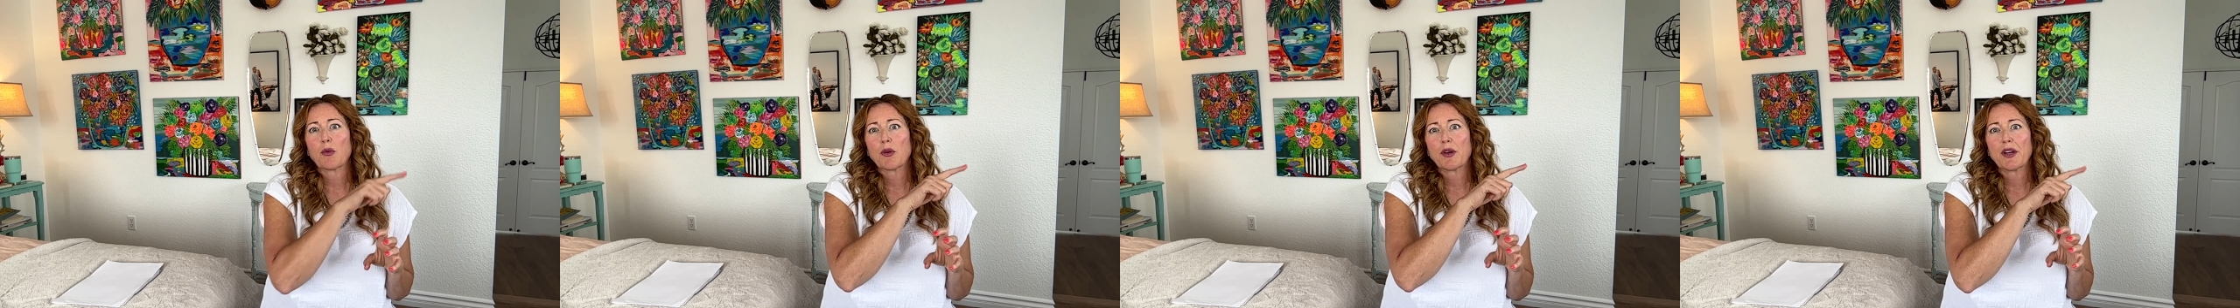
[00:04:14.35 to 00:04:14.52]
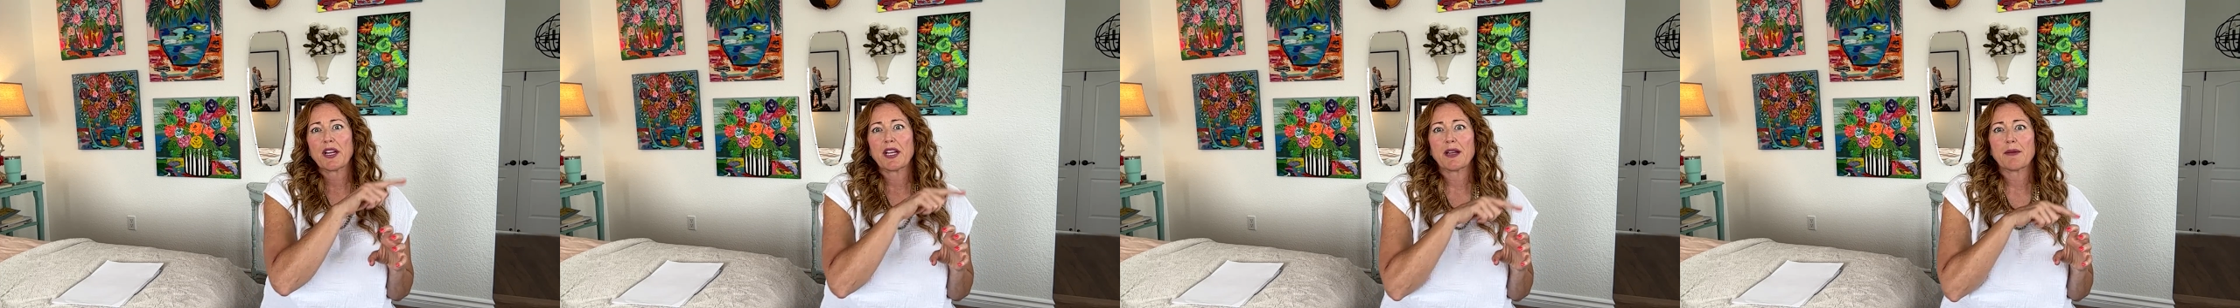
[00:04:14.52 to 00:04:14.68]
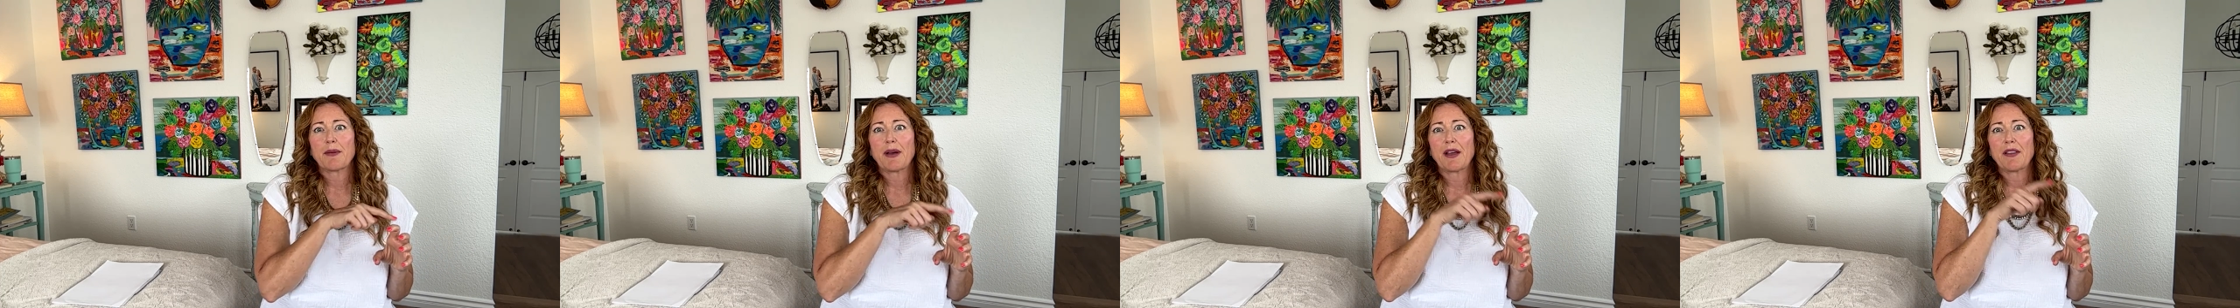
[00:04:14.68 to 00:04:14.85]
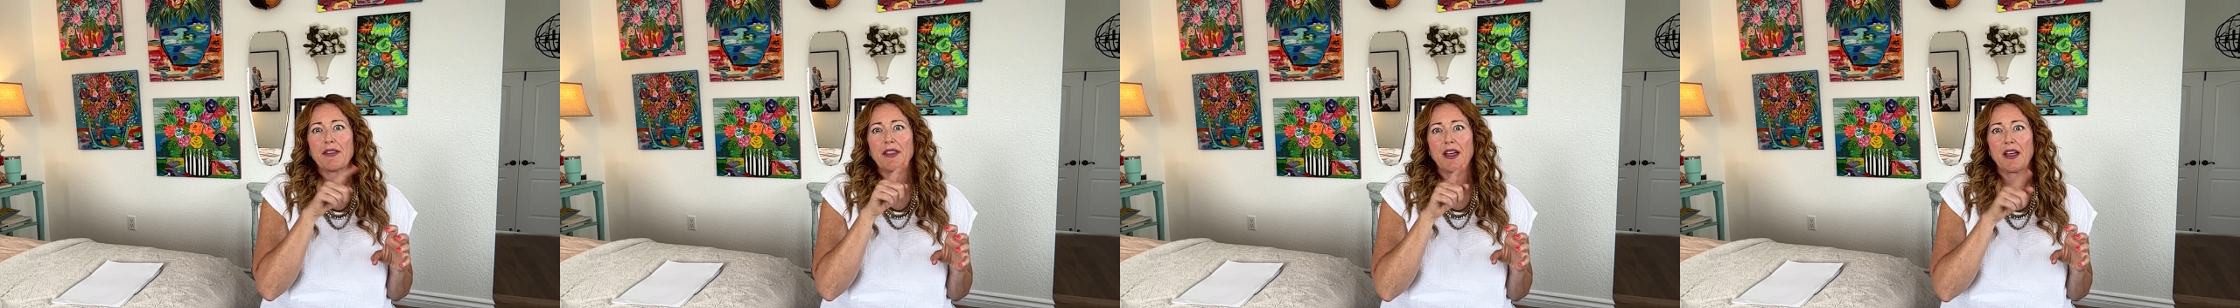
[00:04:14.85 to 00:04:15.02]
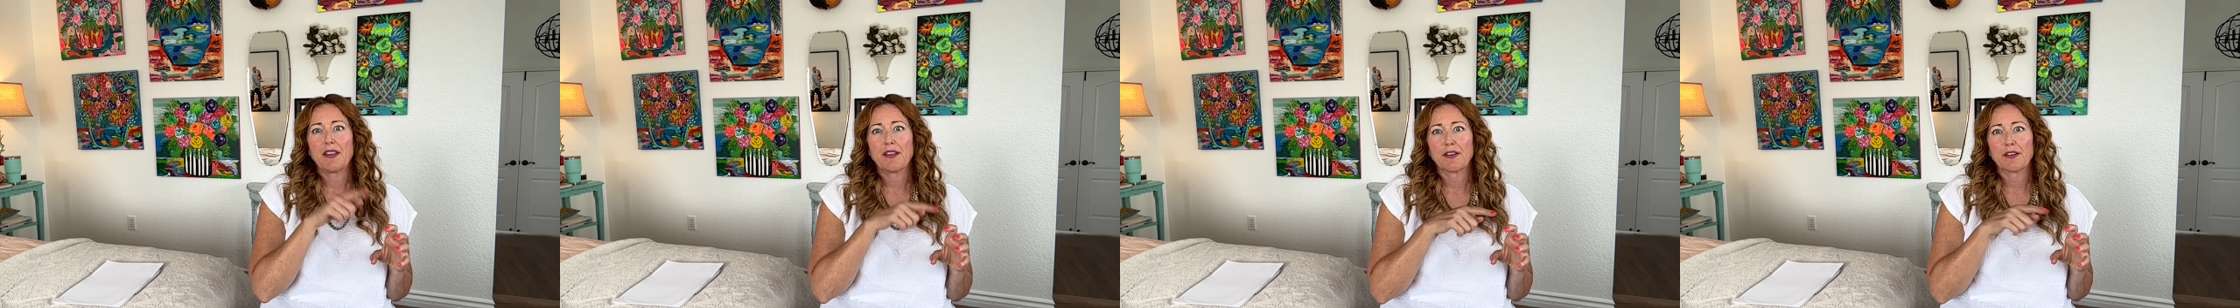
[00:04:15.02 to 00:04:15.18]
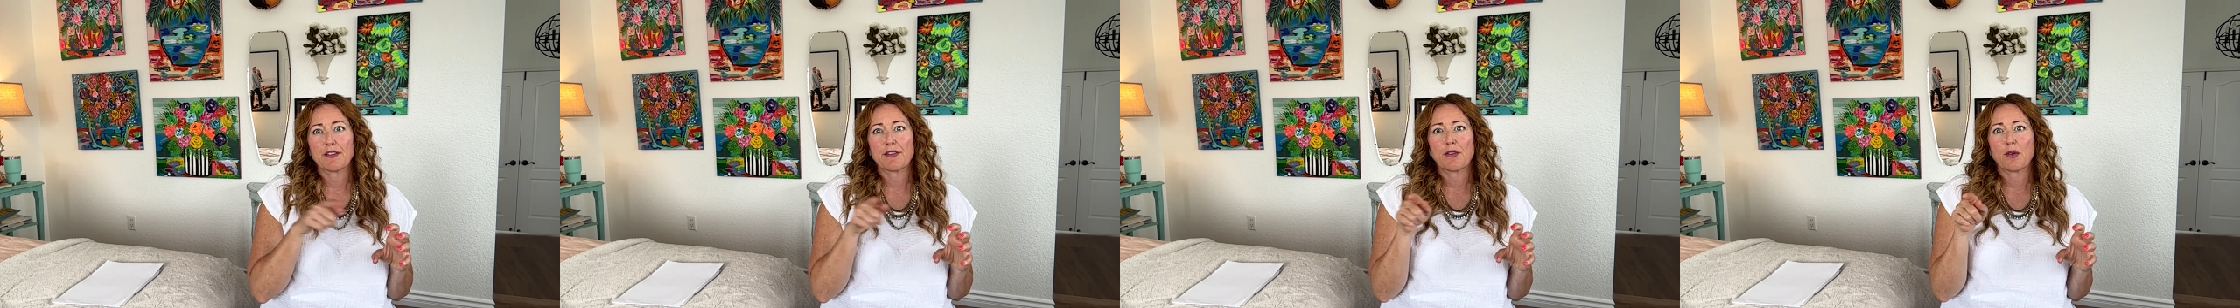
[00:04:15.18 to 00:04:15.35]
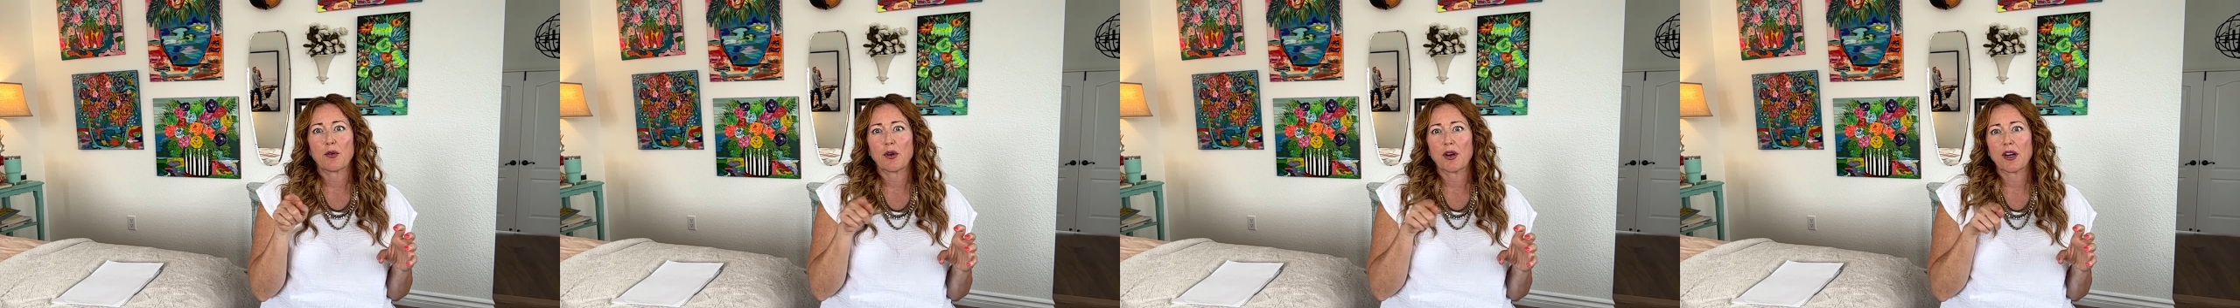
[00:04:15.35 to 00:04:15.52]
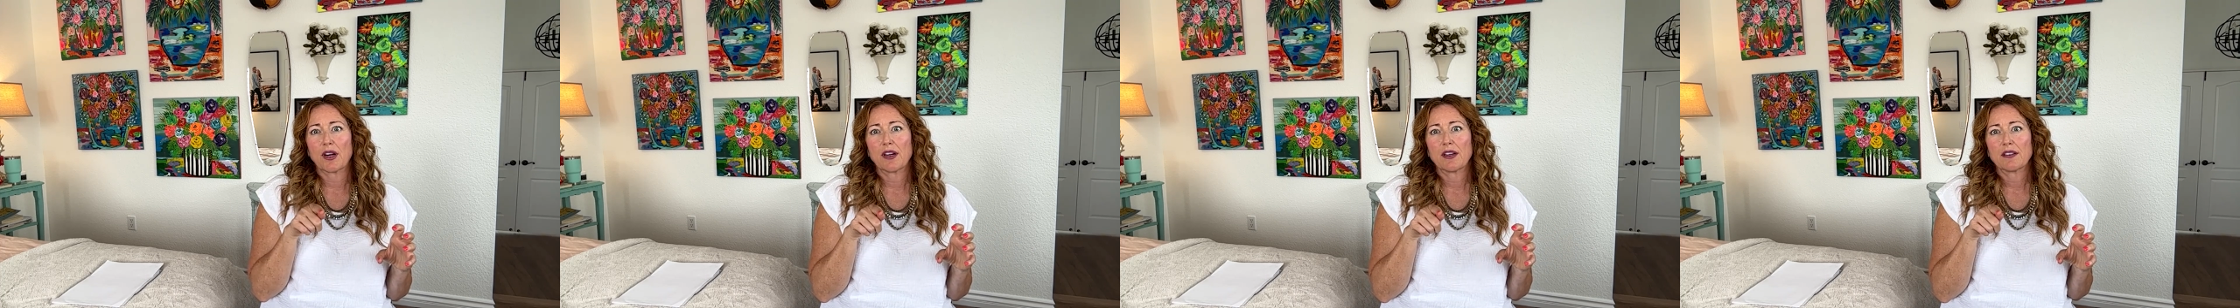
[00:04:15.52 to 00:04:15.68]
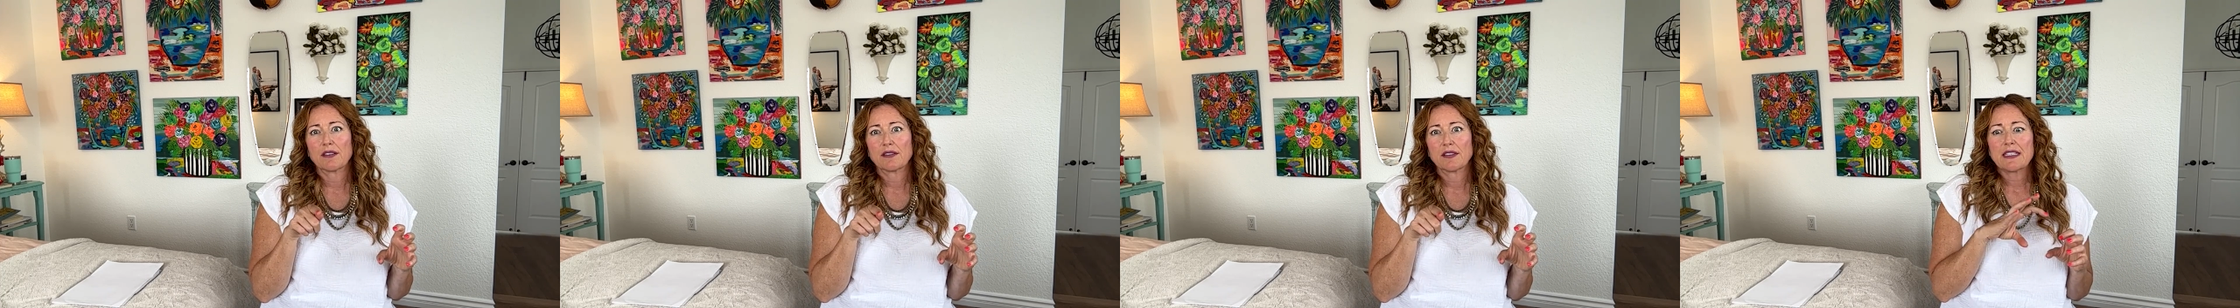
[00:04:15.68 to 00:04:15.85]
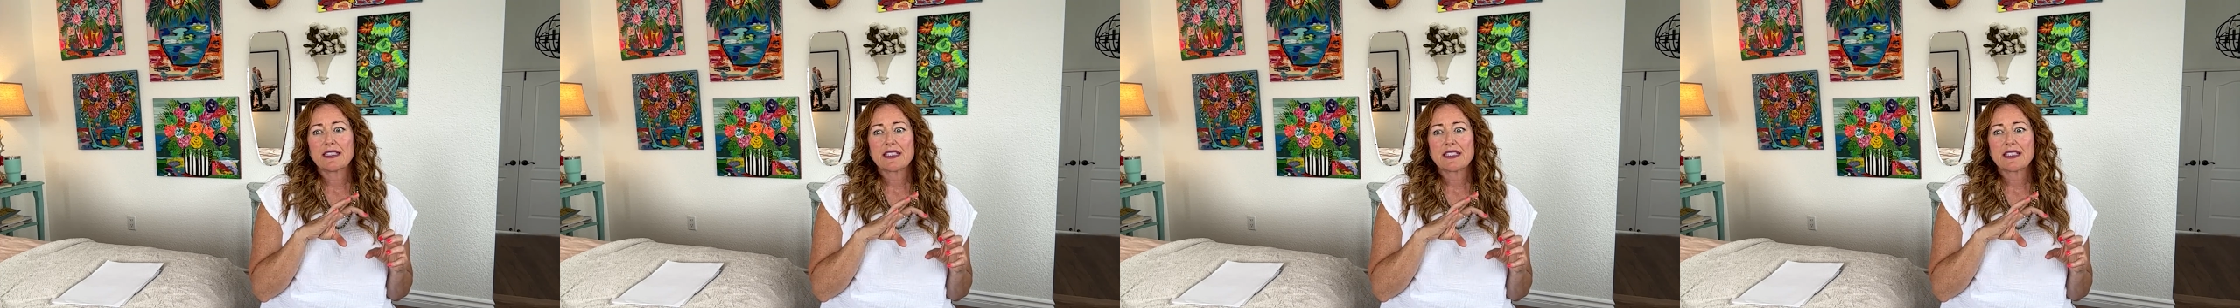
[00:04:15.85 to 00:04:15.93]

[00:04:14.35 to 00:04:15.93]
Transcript: worrying about the other four.